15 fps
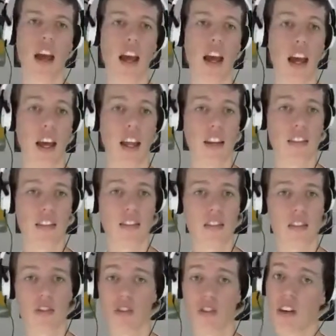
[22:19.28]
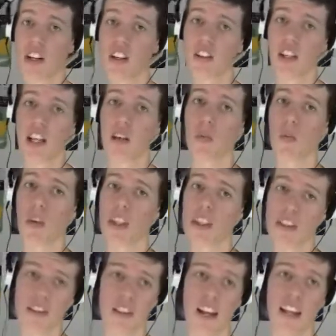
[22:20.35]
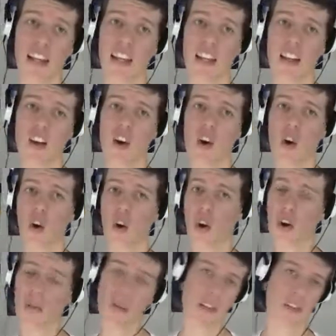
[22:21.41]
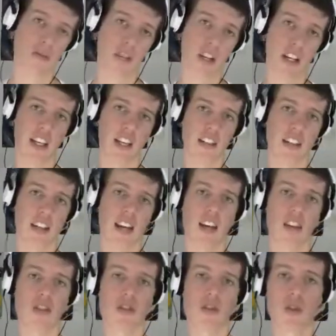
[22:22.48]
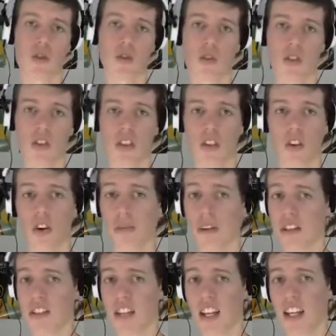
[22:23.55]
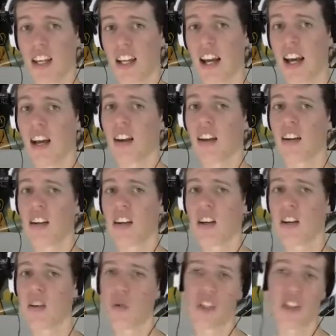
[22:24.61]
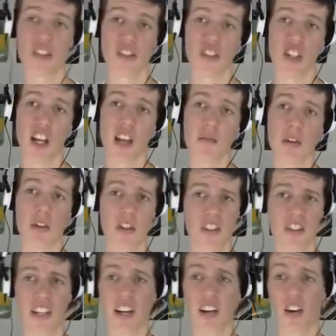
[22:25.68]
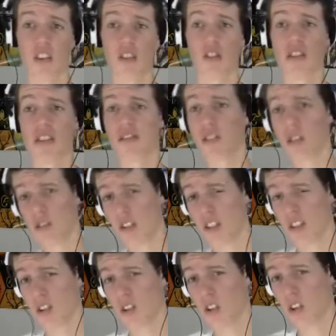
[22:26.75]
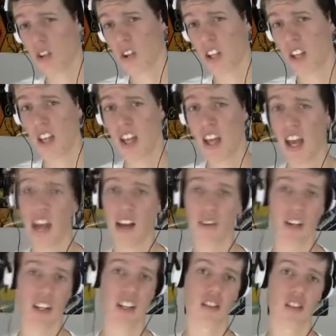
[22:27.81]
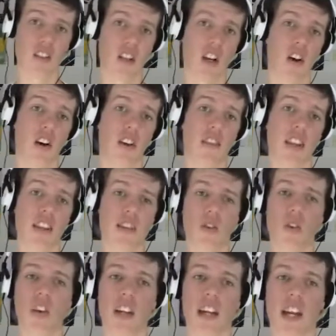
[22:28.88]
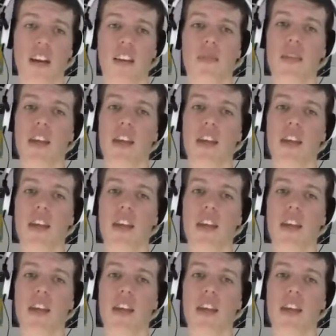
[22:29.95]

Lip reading: And critical hit with the Psychic. Almost bringing it down. Almost taking it out. Which is a shame because she's now going to use a full restore. And we need to go over this all again.